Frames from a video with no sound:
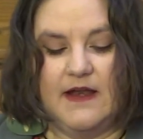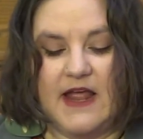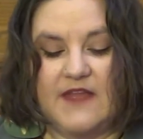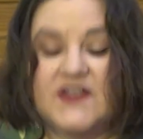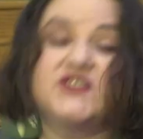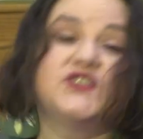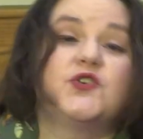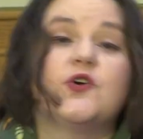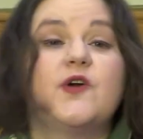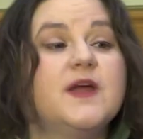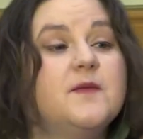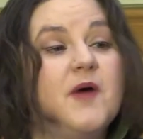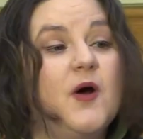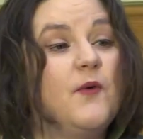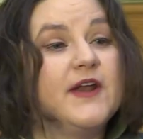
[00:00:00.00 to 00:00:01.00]
And the story
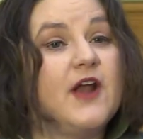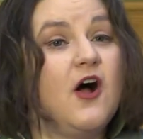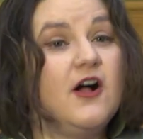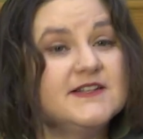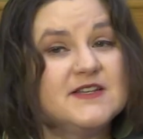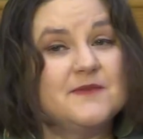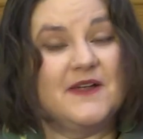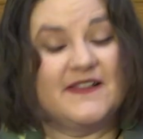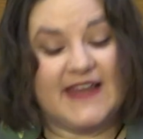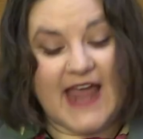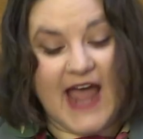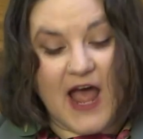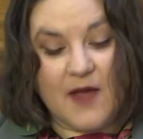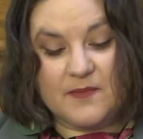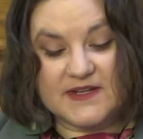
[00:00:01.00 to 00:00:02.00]
about what ultimately
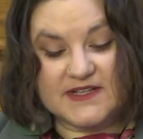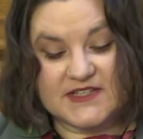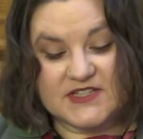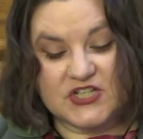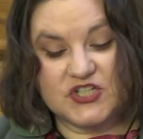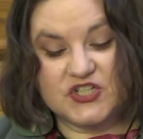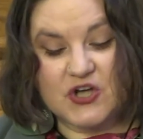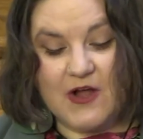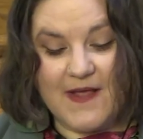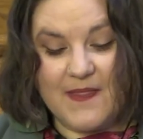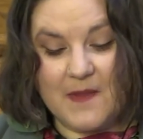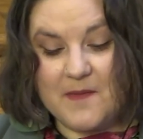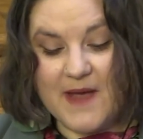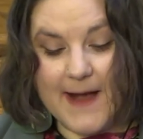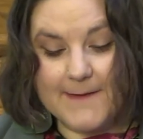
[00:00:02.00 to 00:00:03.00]
happens to John
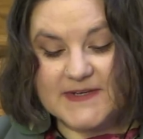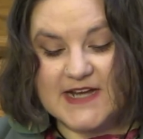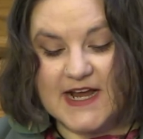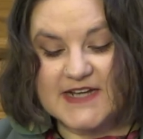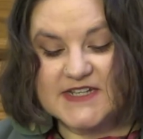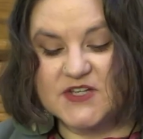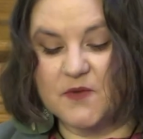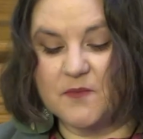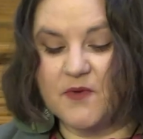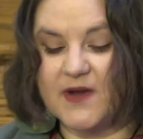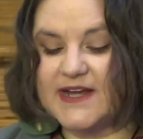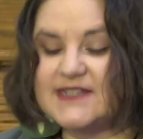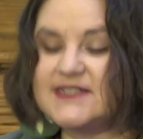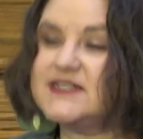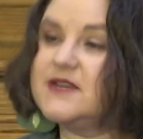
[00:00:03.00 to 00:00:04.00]
the Baptizer
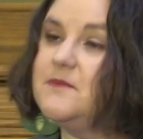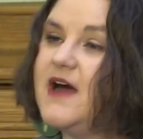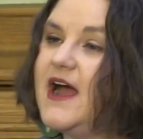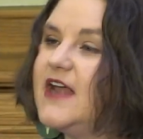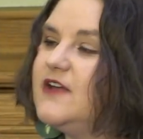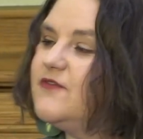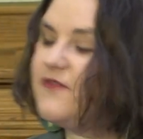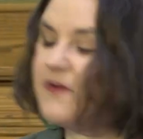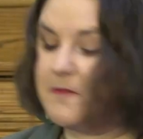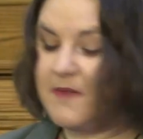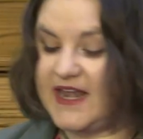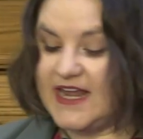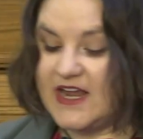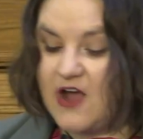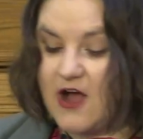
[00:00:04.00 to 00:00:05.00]
brings to mind for
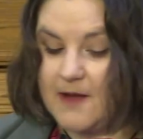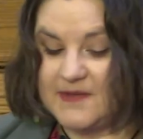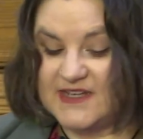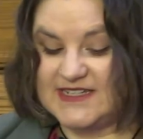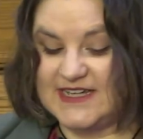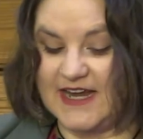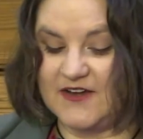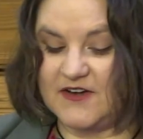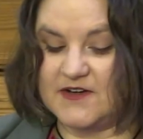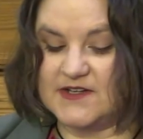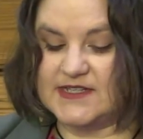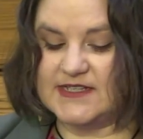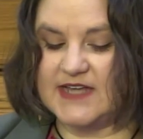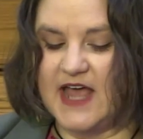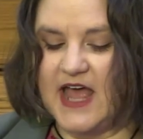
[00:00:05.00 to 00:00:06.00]
many
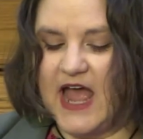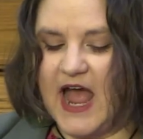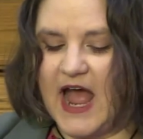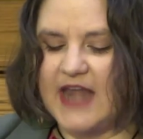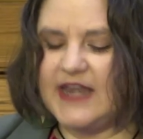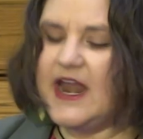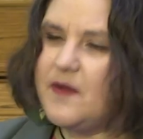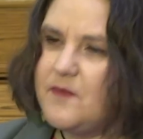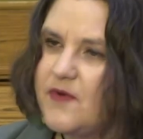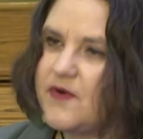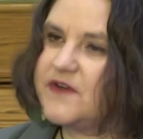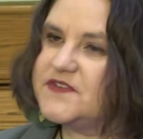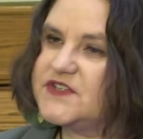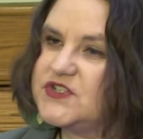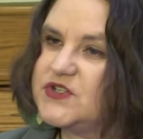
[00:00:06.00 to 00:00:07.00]
commentators a number
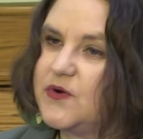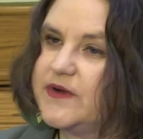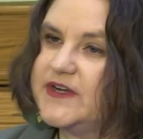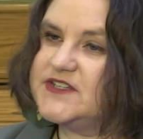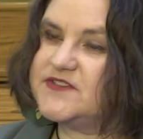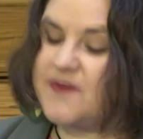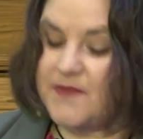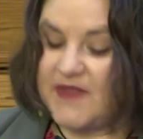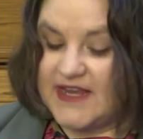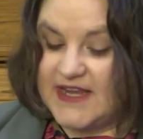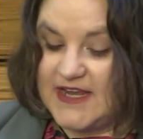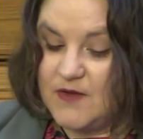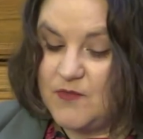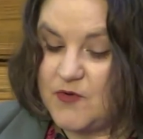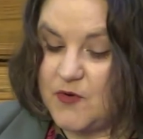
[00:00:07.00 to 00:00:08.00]
of stories from the
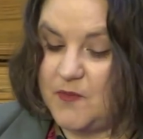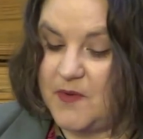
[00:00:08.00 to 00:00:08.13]
Hebrew